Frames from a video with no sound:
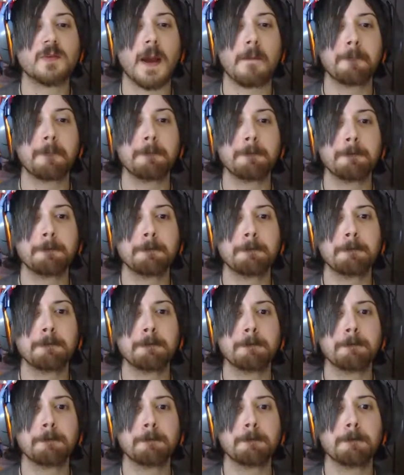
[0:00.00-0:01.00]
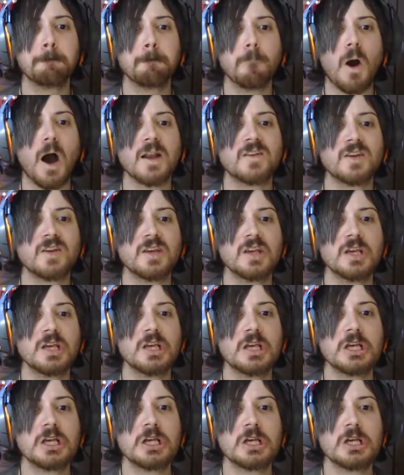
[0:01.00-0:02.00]
way. What?
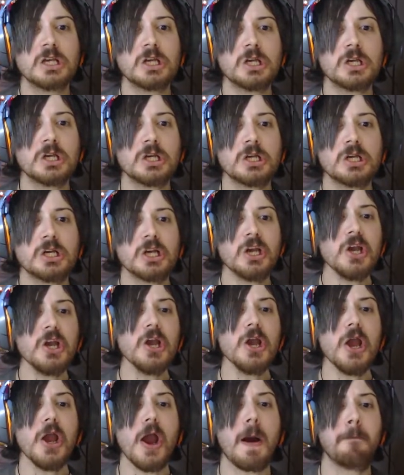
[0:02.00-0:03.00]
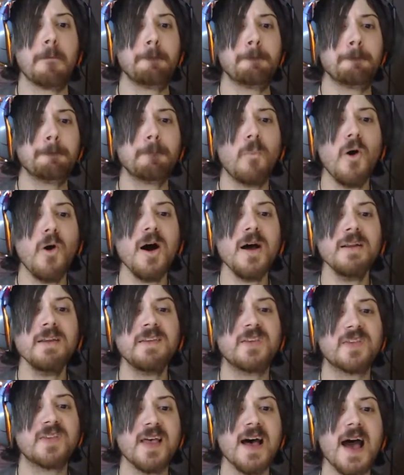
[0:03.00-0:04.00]
Eh! What
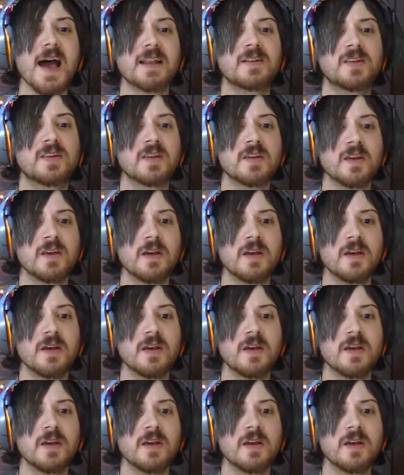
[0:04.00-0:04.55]
is that?